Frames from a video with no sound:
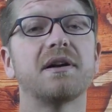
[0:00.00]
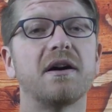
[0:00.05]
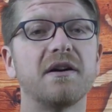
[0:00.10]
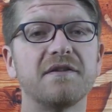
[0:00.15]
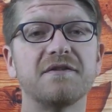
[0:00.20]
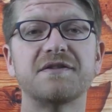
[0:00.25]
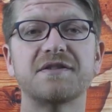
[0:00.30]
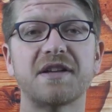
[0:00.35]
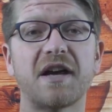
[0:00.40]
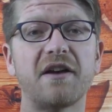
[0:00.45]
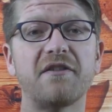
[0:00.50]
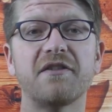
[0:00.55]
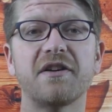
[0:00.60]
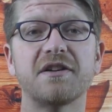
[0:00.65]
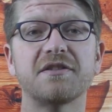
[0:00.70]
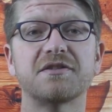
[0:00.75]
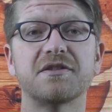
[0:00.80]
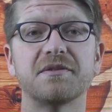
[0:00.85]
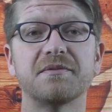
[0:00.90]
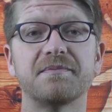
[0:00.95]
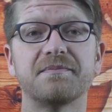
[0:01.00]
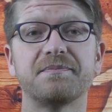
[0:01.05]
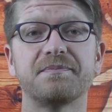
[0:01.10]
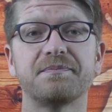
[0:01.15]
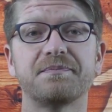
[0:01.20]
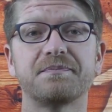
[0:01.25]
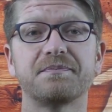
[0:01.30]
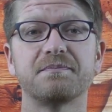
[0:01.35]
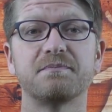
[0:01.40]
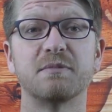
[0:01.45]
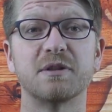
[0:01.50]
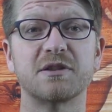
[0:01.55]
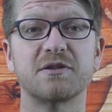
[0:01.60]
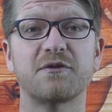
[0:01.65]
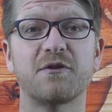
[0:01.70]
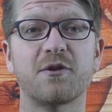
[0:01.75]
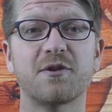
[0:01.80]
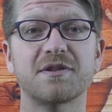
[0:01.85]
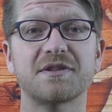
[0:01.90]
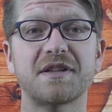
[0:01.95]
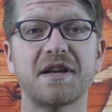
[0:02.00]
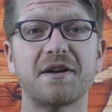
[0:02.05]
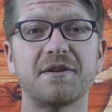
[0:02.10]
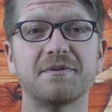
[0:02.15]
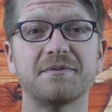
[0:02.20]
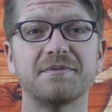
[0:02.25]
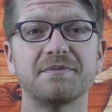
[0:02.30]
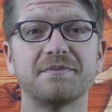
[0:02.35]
of salvation. Mr. Forrest out.